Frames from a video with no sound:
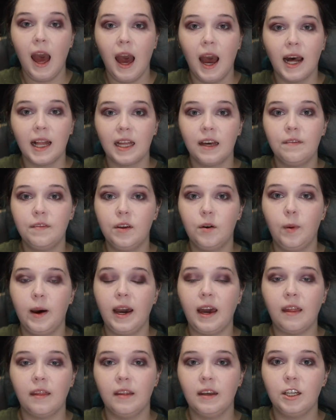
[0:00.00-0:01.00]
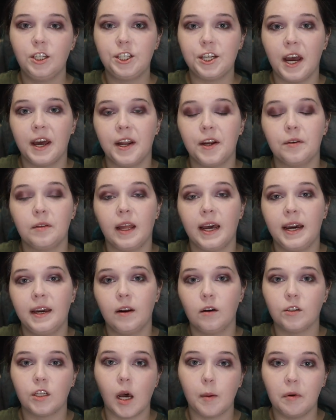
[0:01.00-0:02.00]
I love the way this shadow laid
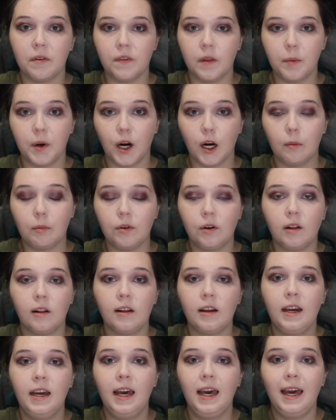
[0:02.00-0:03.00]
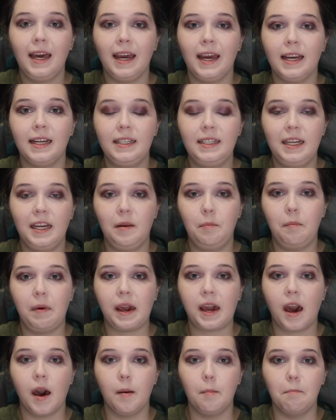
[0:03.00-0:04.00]
on top of the purple. It didn't
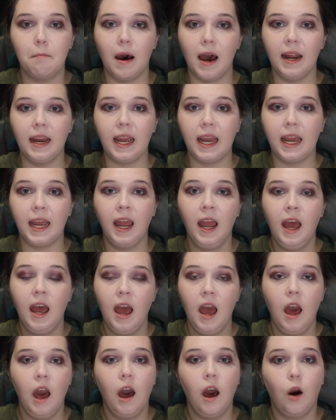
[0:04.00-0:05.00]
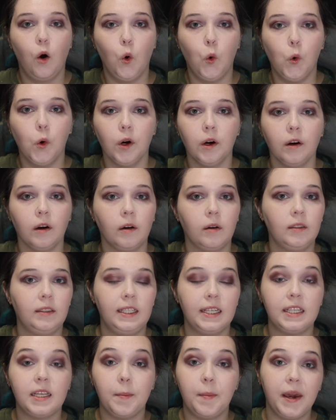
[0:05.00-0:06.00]
become muddy or
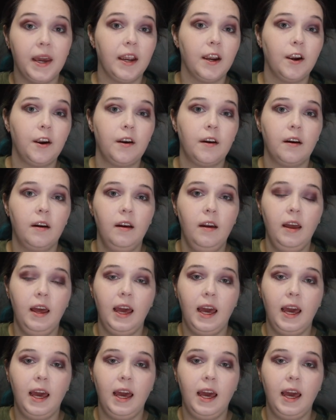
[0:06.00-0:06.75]
disappear.